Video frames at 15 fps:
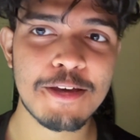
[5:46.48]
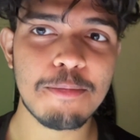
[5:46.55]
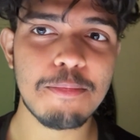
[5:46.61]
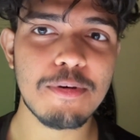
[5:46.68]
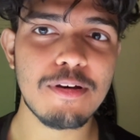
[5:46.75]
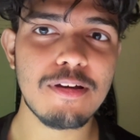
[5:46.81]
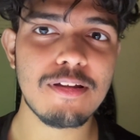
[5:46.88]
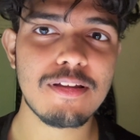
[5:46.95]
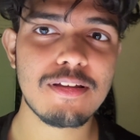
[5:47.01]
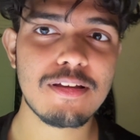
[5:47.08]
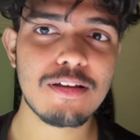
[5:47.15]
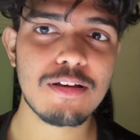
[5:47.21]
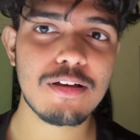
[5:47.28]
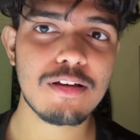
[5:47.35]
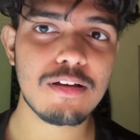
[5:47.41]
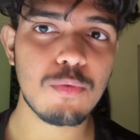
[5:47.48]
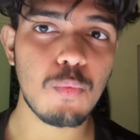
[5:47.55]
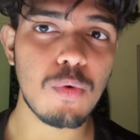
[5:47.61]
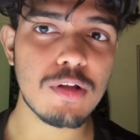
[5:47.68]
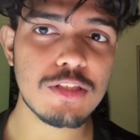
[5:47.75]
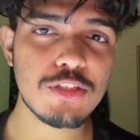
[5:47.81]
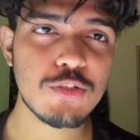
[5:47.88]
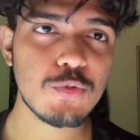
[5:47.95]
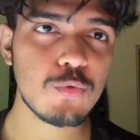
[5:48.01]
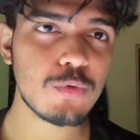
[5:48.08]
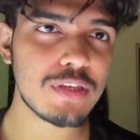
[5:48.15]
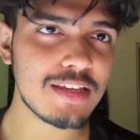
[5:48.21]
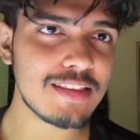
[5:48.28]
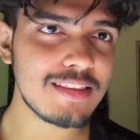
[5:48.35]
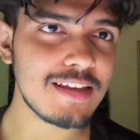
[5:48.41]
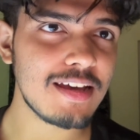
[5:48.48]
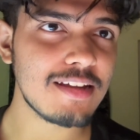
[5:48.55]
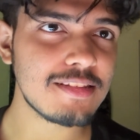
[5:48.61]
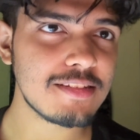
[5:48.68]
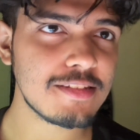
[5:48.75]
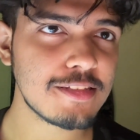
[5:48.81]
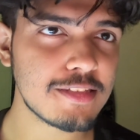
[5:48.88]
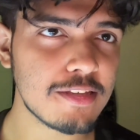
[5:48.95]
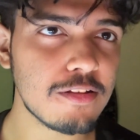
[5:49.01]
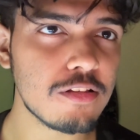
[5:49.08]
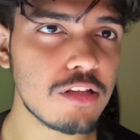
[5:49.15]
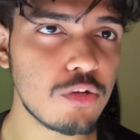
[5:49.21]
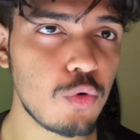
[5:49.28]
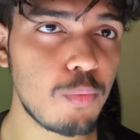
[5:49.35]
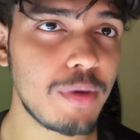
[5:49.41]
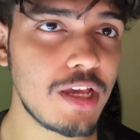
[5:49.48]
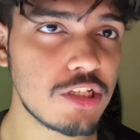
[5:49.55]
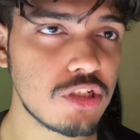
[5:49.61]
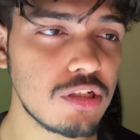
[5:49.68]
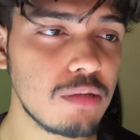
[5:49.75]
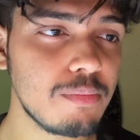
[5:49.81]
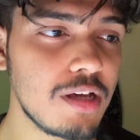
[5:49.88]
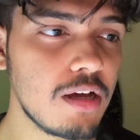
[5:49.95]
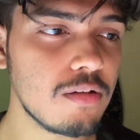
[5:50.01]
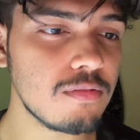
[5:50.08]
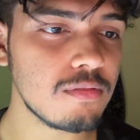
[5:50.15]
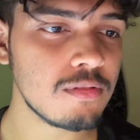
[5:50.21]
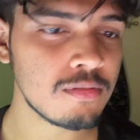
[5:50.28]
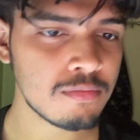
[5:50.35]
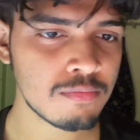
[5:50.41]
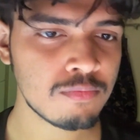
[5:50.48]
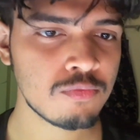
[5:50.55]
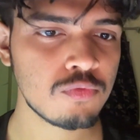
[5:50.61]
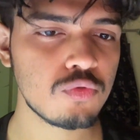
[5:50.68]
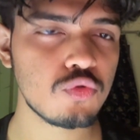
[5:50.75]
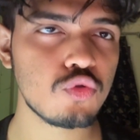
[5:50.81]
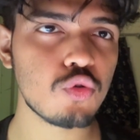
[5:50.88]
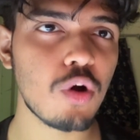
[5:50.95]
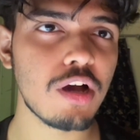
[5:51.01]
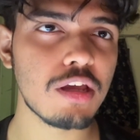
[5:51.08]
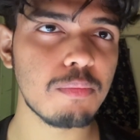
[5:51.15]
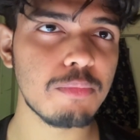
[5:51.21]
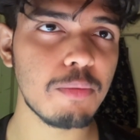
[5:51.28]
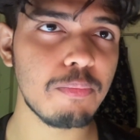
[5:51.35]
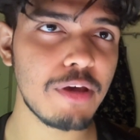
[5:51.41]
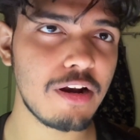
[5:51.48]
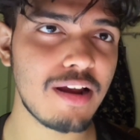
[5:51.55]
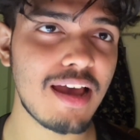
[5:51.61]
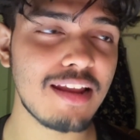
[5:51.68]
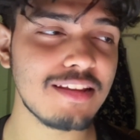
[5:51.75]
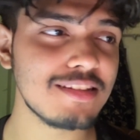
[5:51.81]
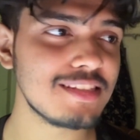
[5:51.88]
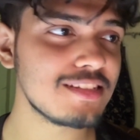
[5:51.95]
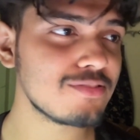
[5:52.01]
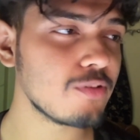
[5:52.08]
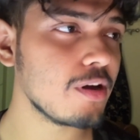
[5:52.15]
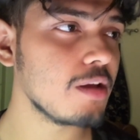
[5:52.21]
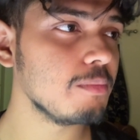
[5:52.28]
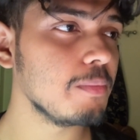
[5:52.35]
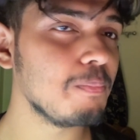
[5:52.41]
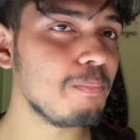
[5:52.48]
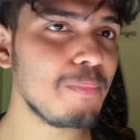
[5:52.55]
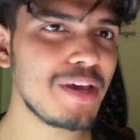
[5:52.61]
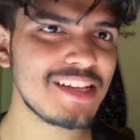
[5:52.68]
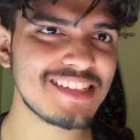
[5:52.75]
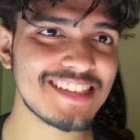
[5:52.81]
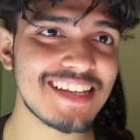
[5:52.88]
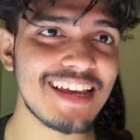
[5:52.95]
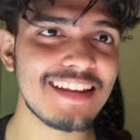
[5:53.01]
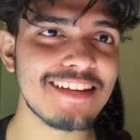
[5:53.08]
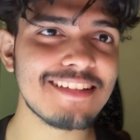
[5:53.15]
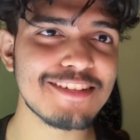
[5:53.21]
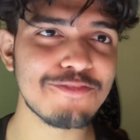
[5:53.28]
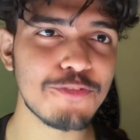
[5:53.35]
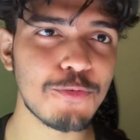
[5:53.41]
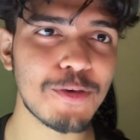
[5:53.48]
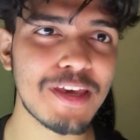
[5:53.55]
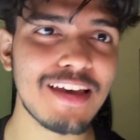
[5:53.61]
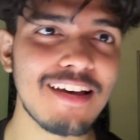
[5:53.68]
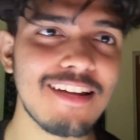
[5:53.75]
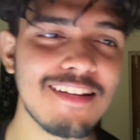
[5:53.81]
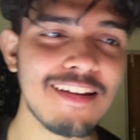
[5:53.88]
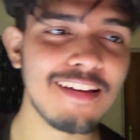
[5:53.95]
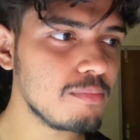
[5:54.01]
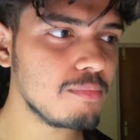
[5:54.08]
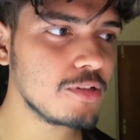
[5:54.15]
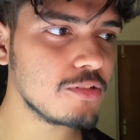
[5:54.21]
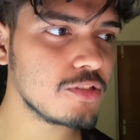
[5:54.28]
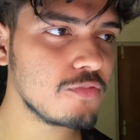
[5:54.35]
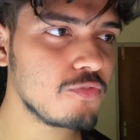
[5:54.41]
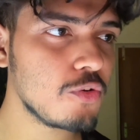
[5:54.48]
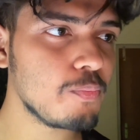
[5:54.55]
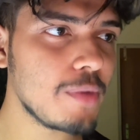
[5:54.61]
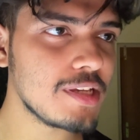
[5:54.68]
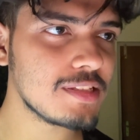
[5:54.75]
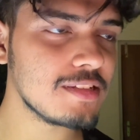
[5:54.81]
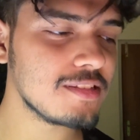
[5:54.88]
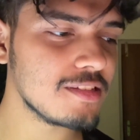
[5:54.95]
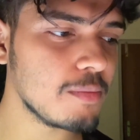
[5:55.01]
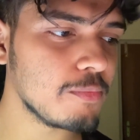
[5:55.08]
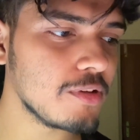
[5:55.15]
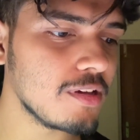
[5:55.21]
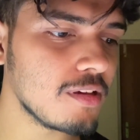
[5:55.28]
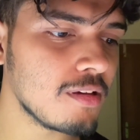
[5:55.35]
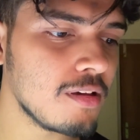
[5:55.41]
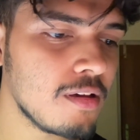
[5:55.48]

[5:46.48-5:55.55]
But once you get that skill that you're passionate about, try and be better at it, try and be best at it if you can. Because if you're best at something,